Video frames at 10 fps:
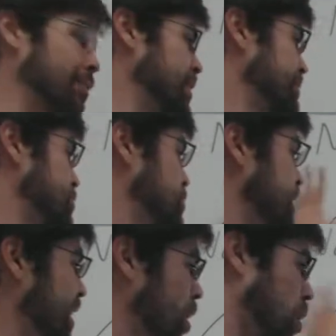I would have to
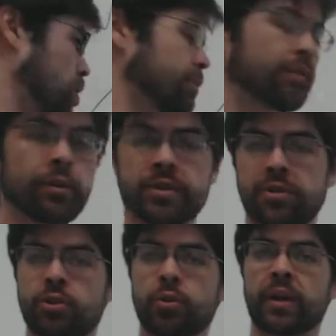take all of those
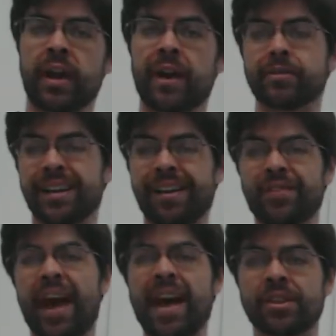into account, and I
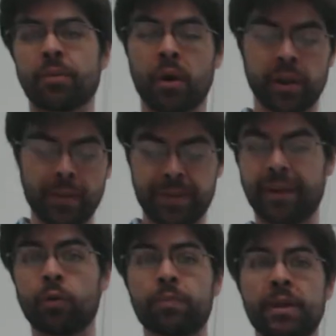have to add them all up,
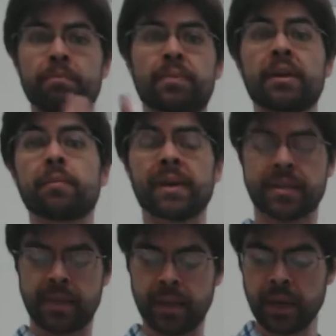and it would be a big,
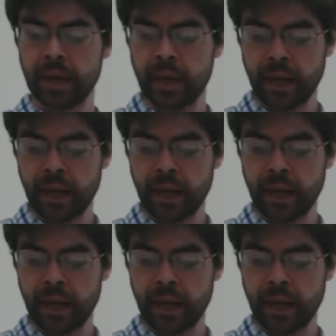messy